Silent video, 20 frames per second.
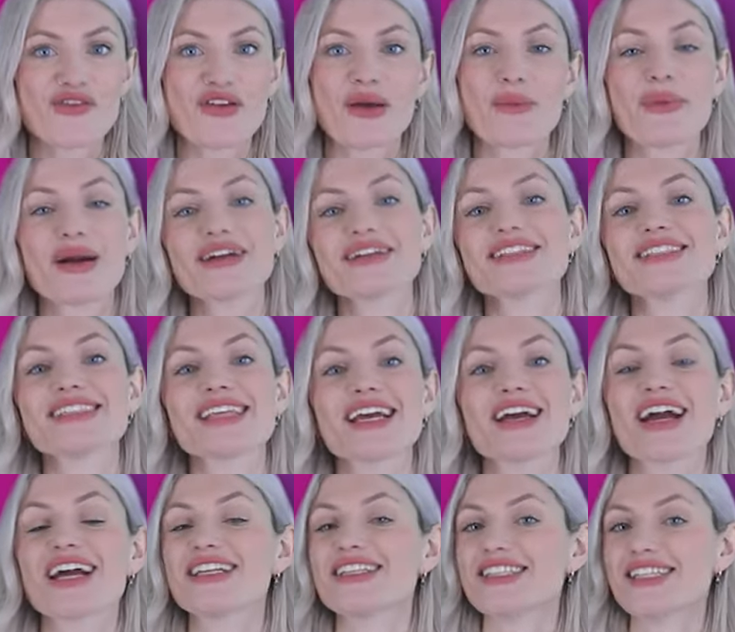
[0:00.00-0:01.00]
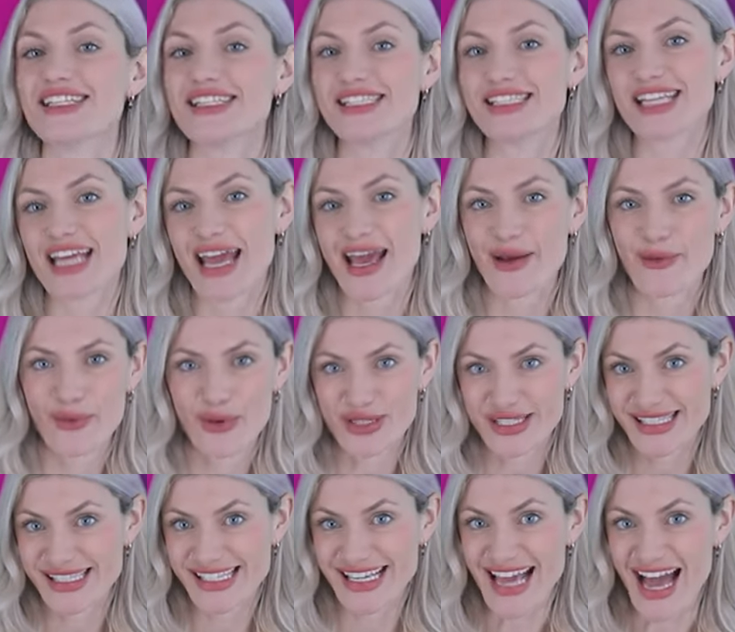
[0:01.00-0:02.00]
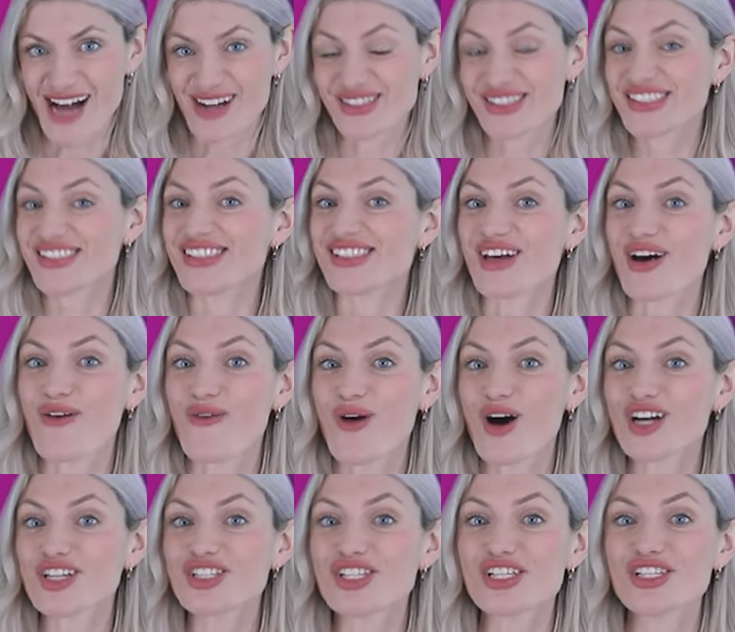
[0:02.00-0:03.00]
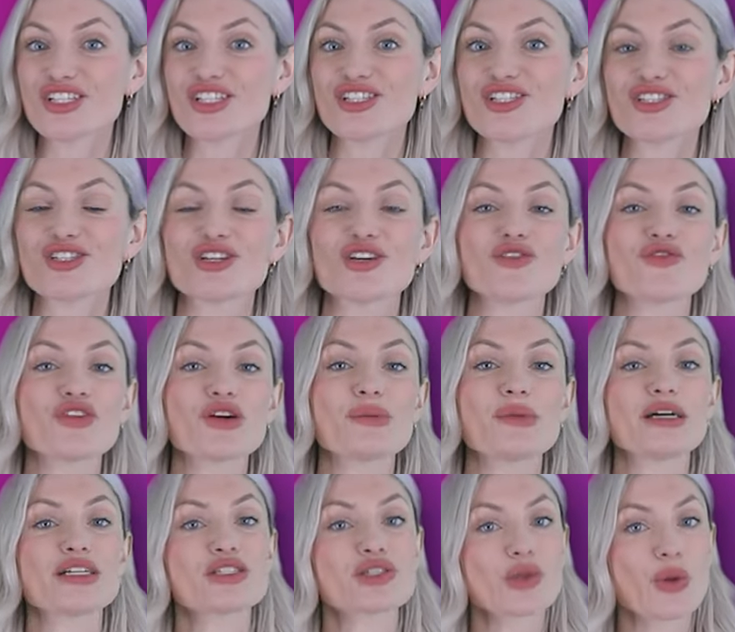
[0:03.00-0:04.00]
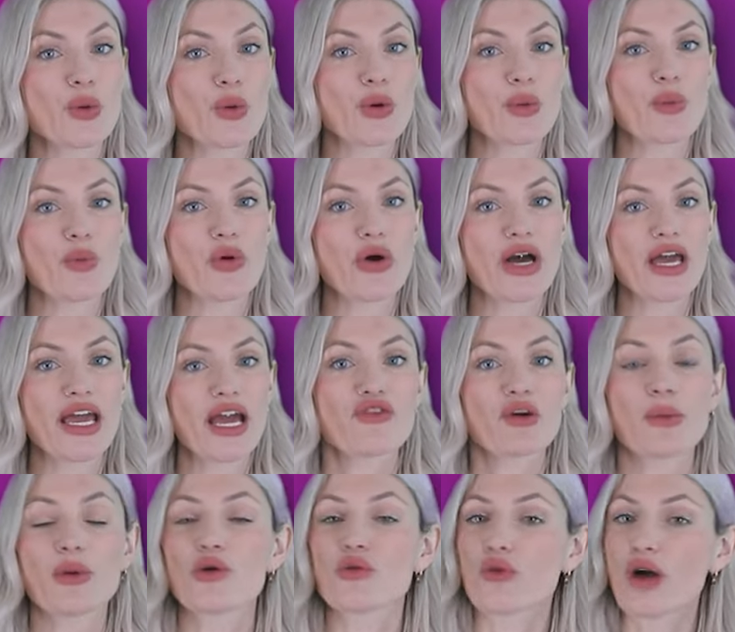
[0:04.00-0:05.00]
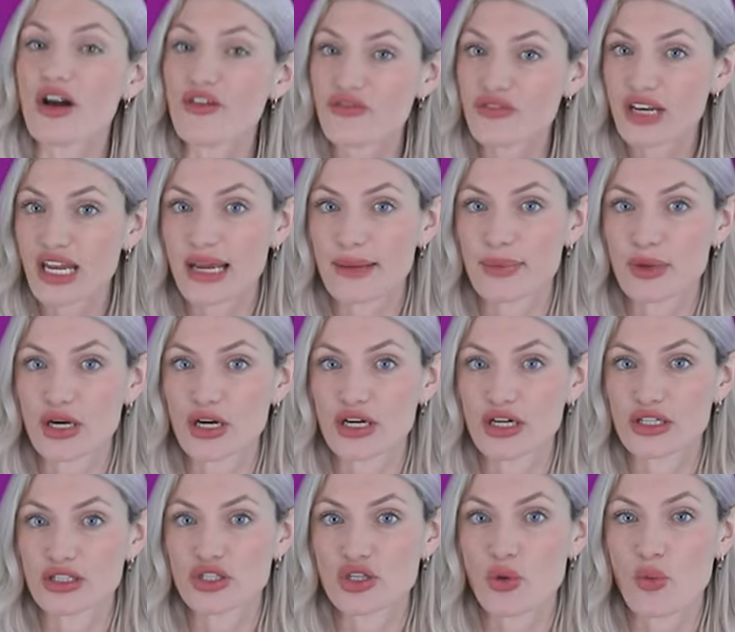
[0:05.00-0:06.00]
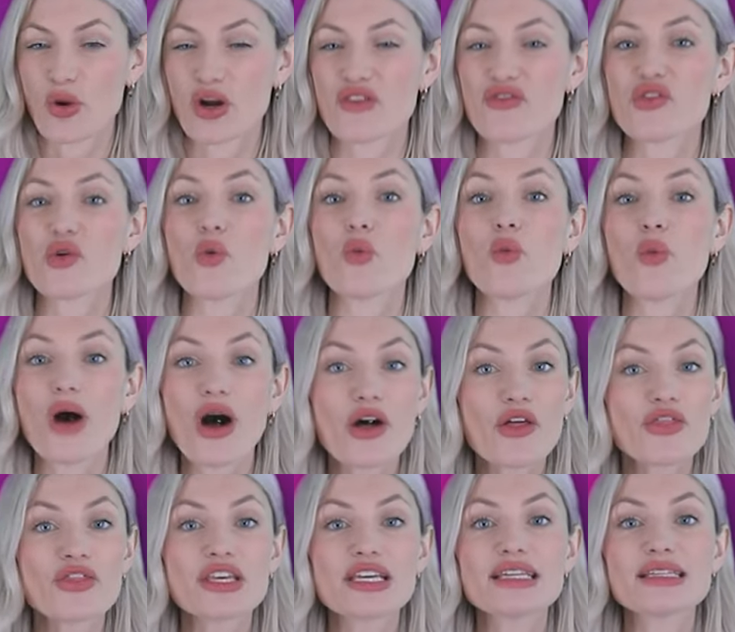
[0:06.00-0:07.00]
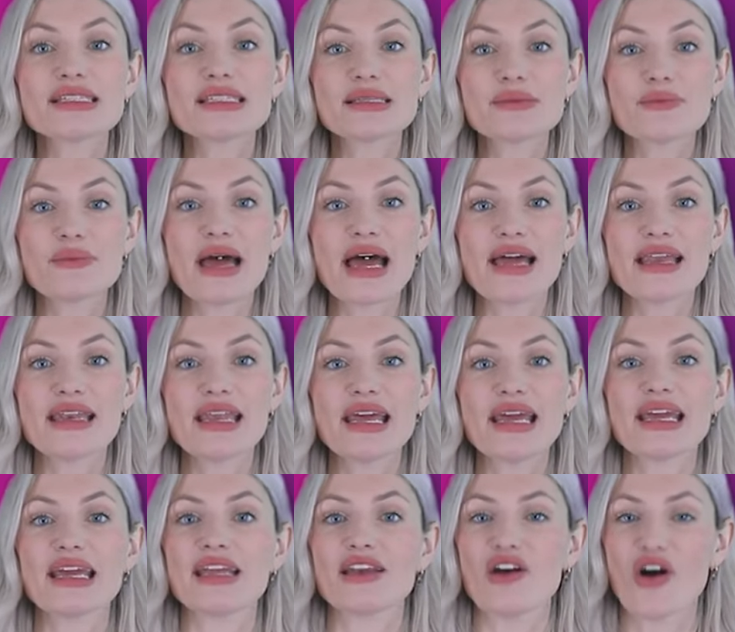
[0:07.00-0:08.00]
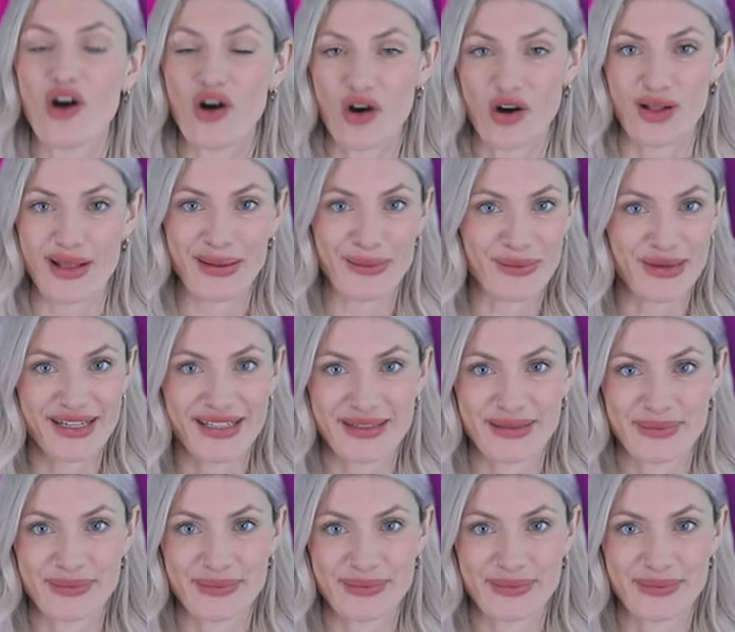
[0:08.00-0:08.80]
the Vampire Slayer and today today we'll see how Denzel Washington turned from a schoolboy from a rough neighborhood to one of the wealthiest men in Hollywood.